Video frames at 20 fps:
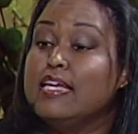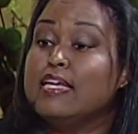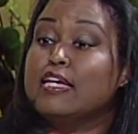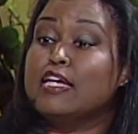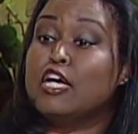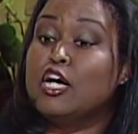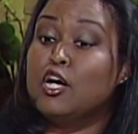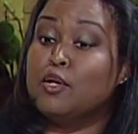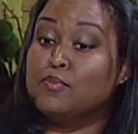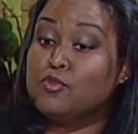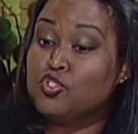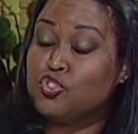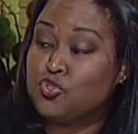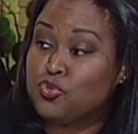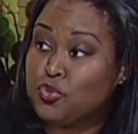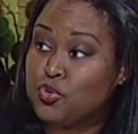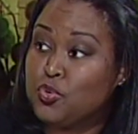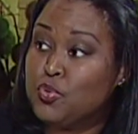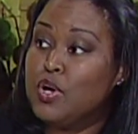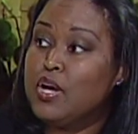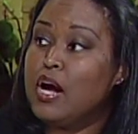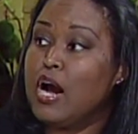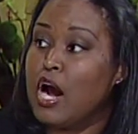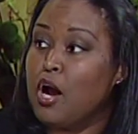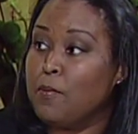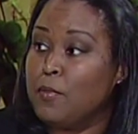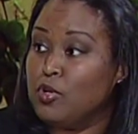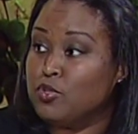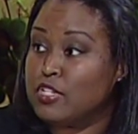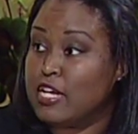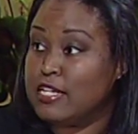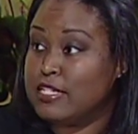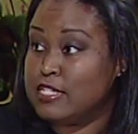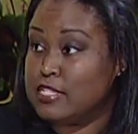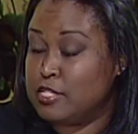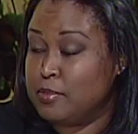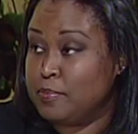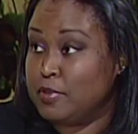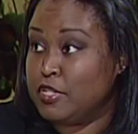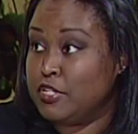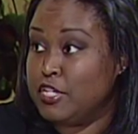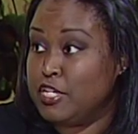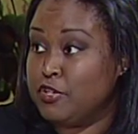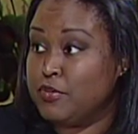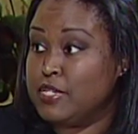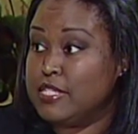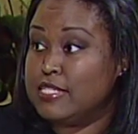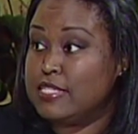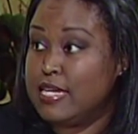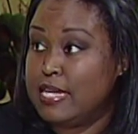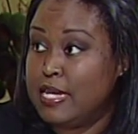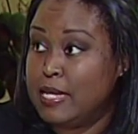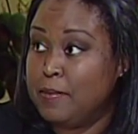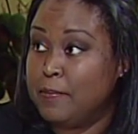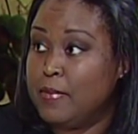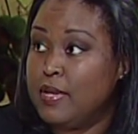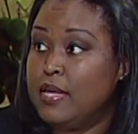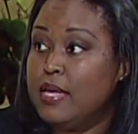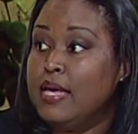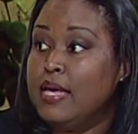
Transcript: it comes through our multidisciplinary team.